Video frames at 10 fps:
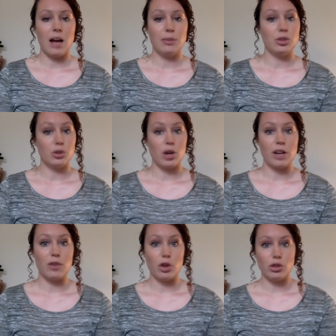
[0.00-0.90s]
you're kind
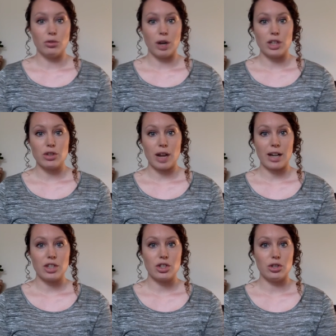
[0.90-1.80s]
of on the right
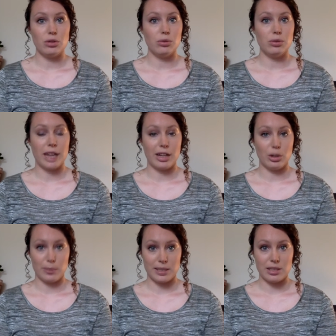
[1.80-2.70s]
track to getting your
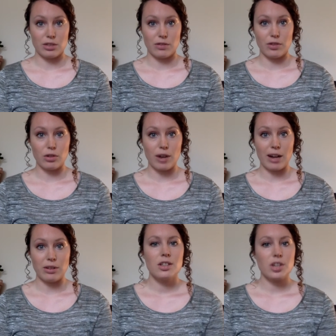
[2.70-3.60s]
business off the ground.